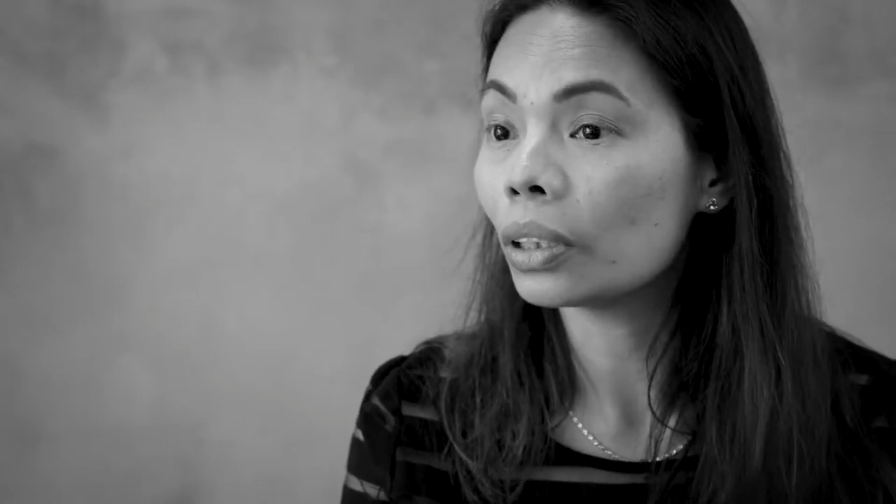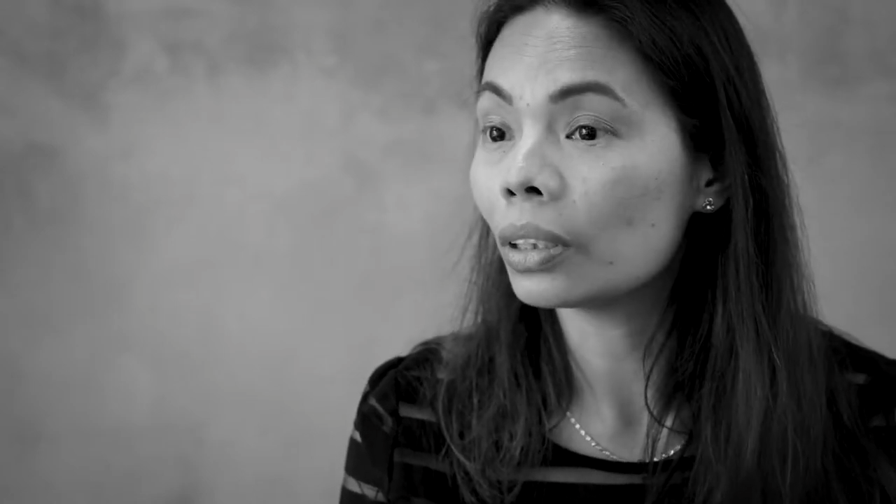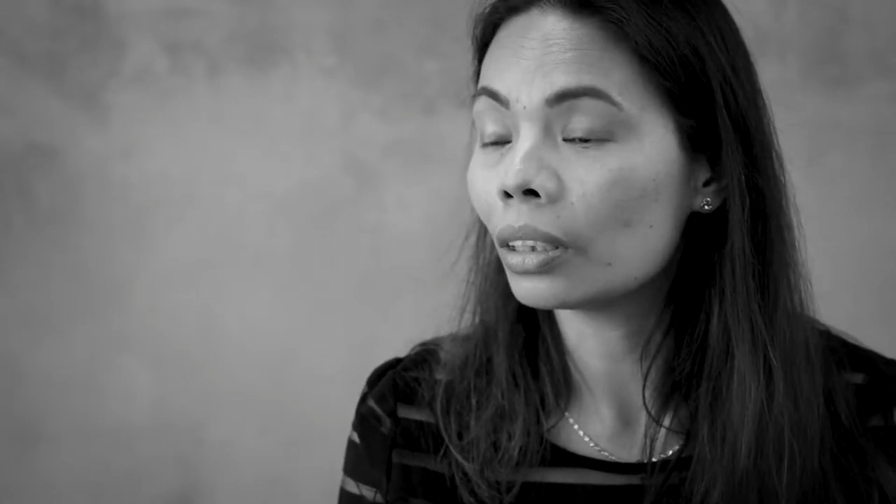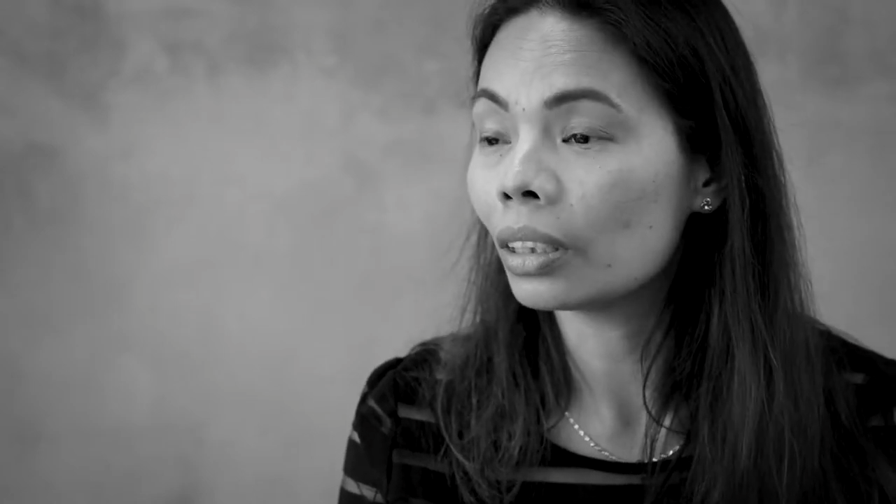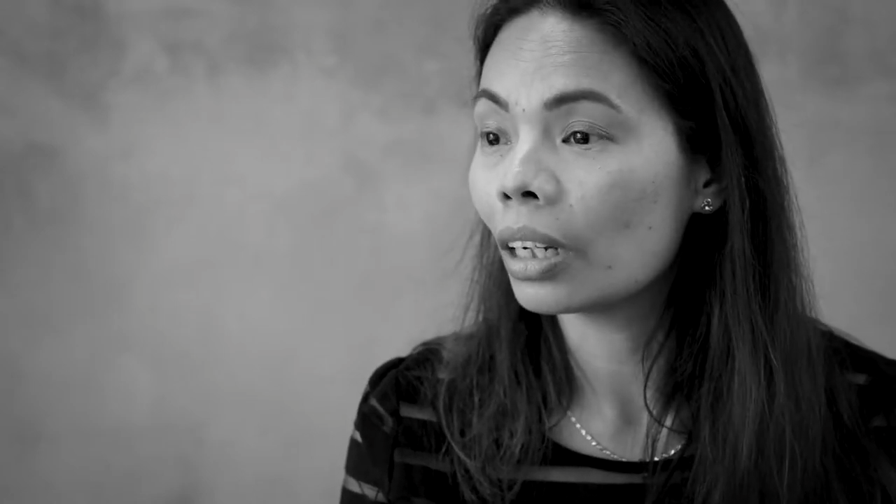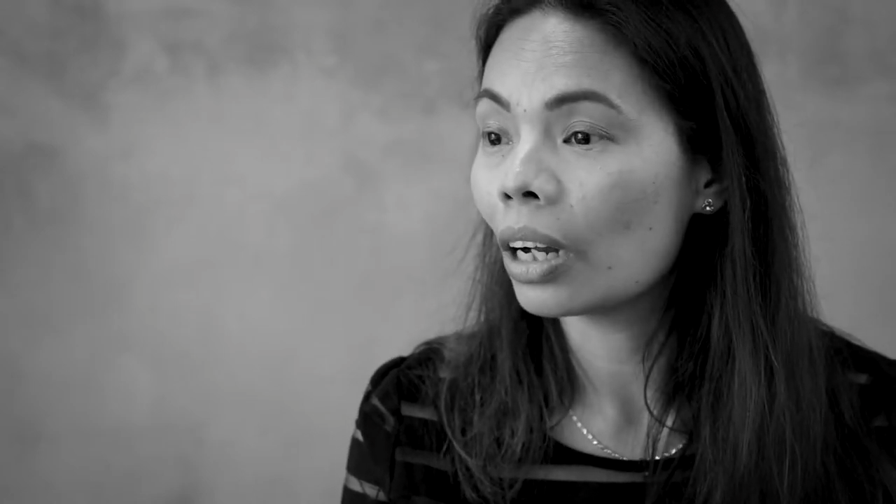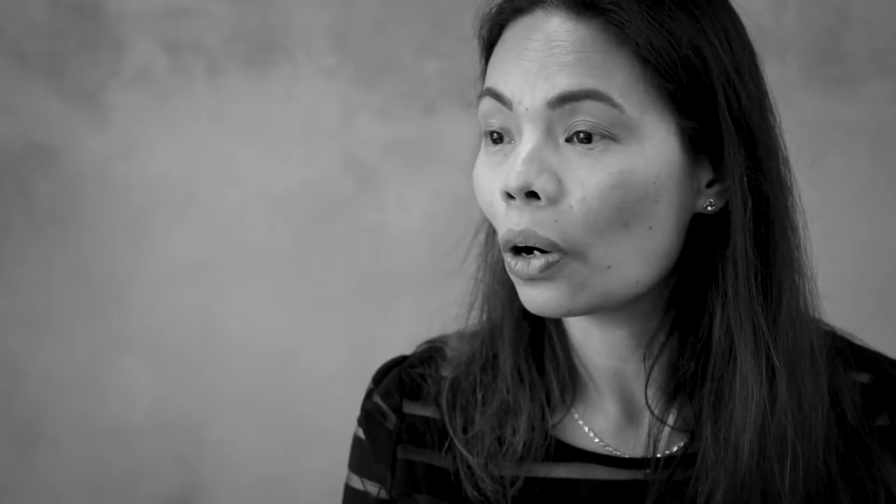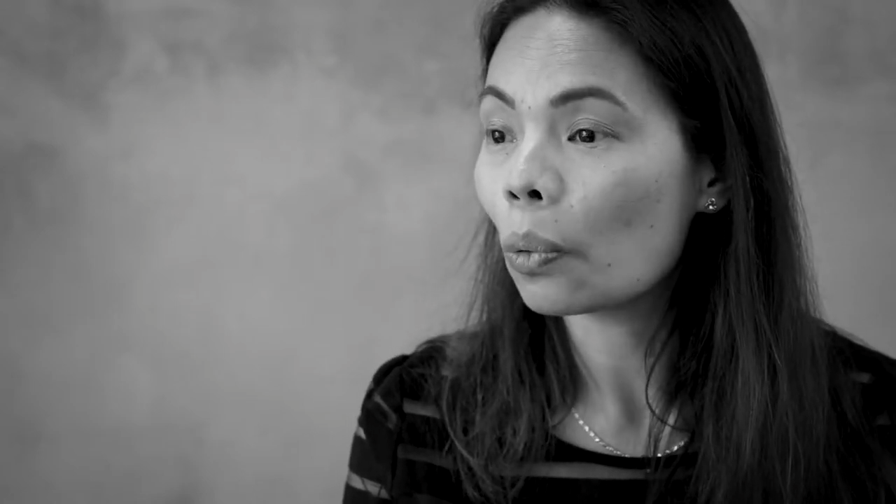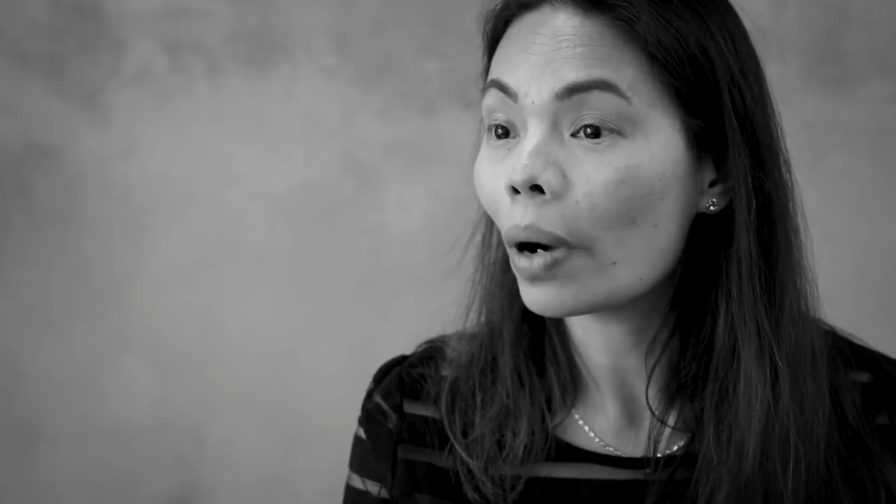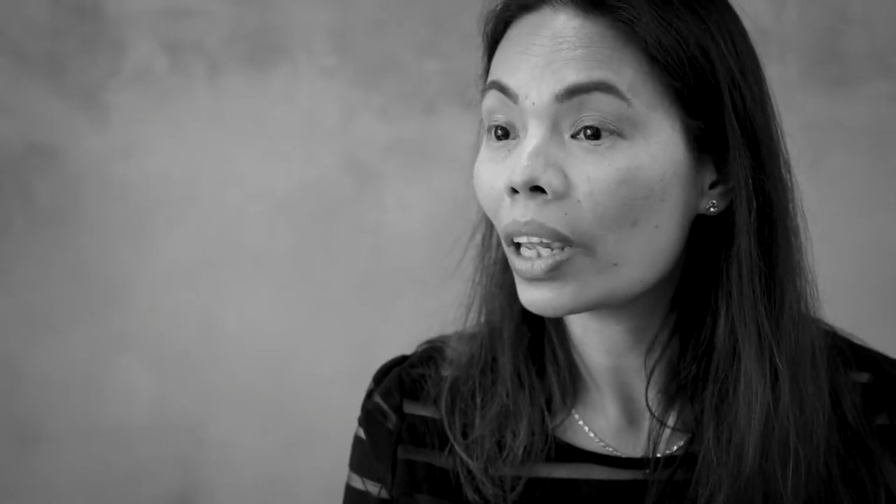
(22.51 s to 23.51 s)
her,
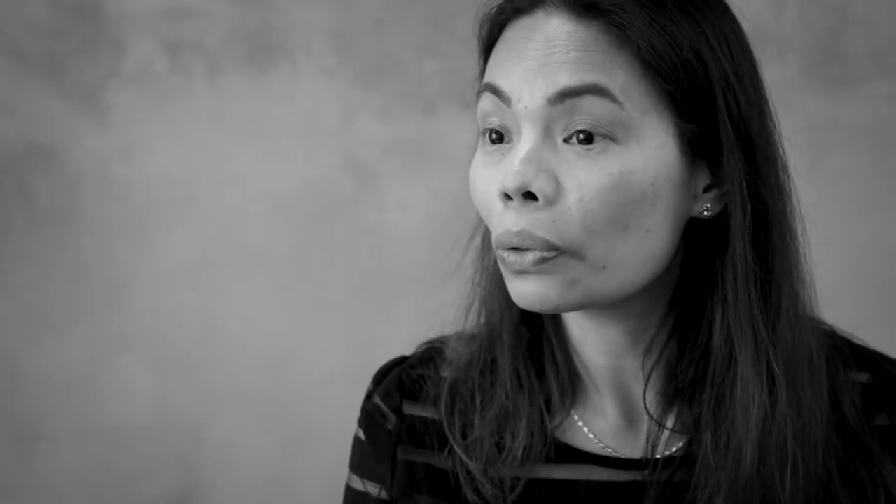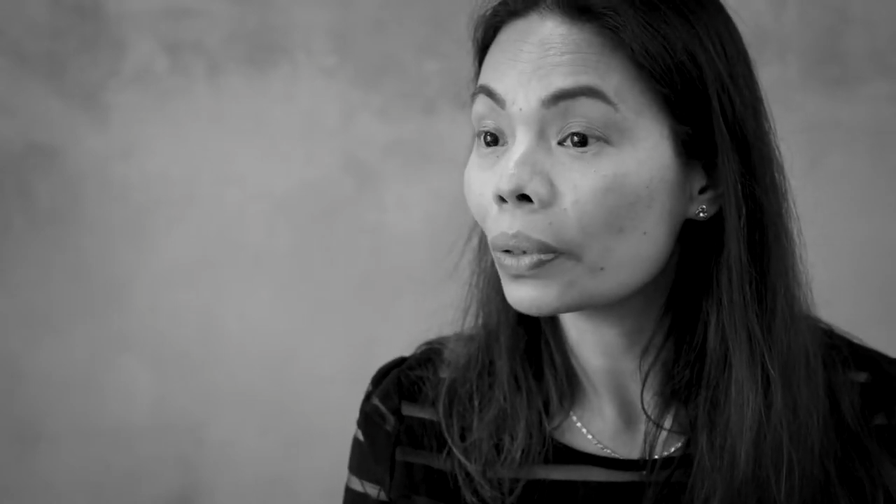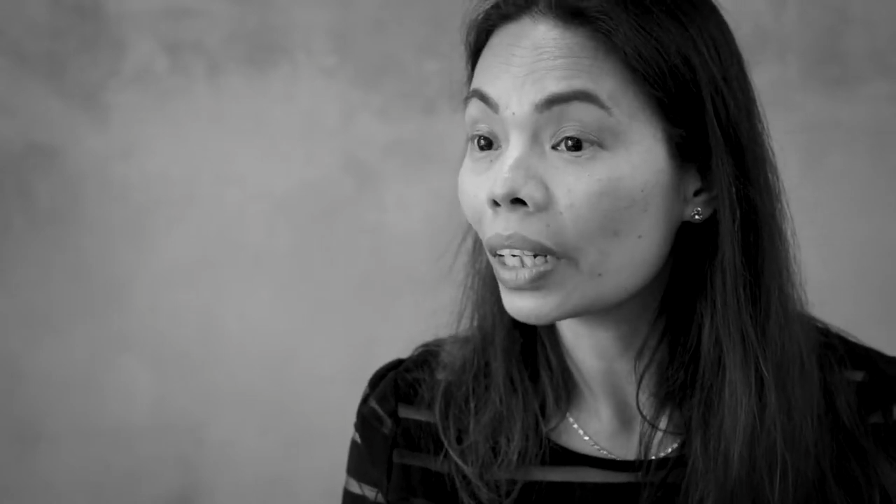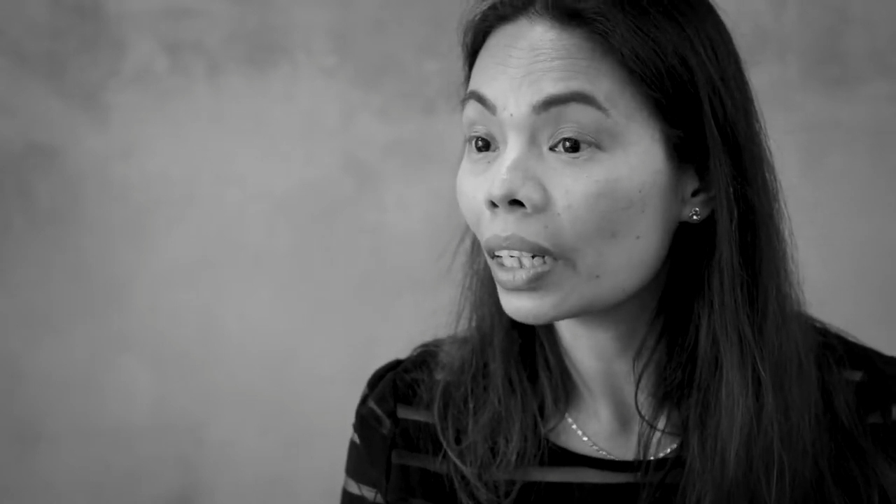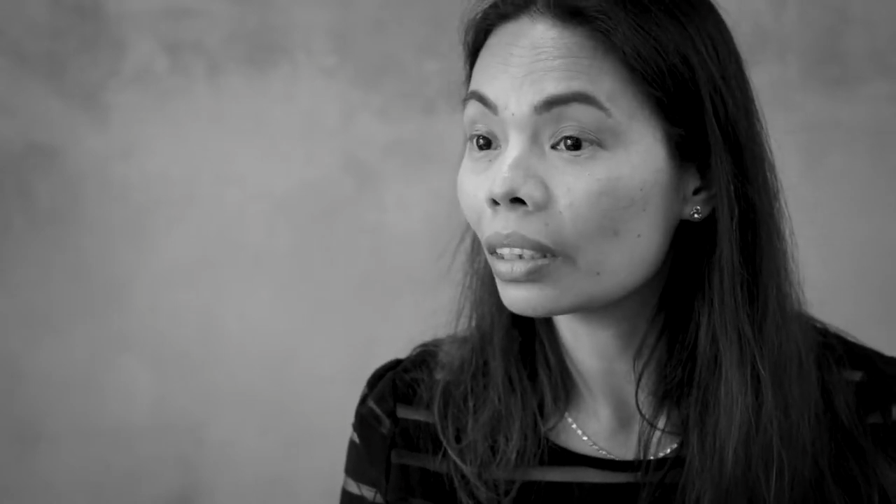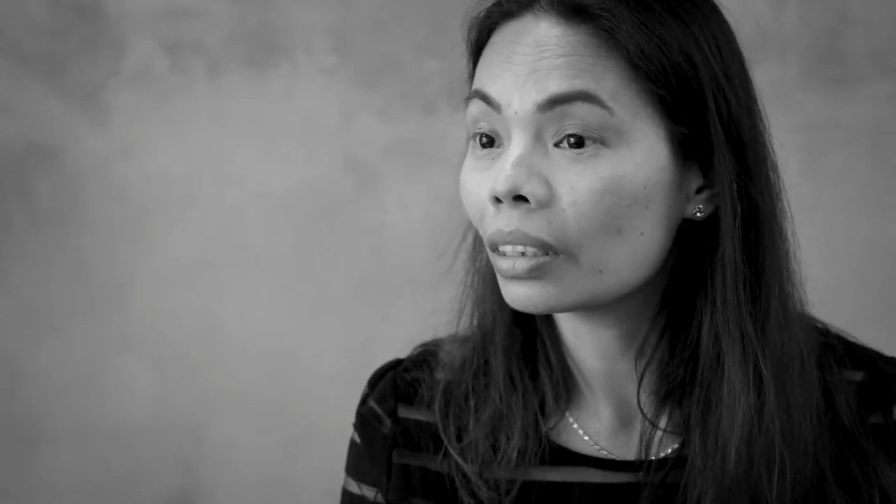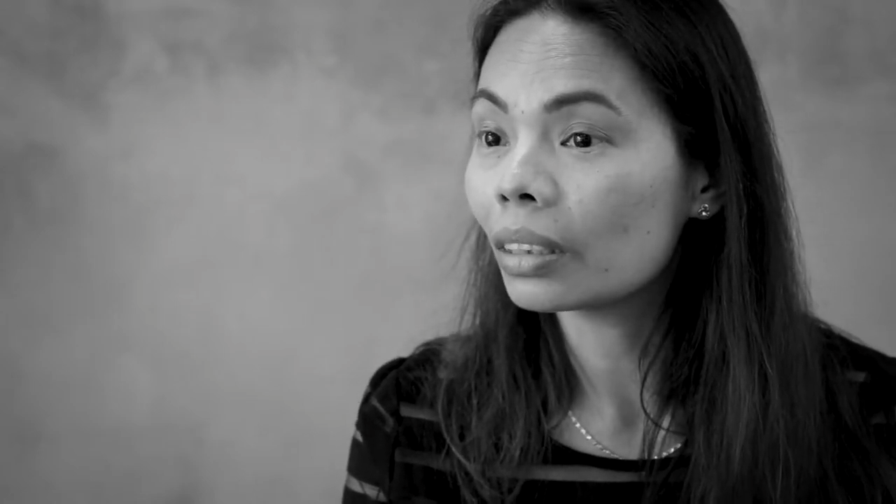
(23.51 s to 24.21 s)
why you were here?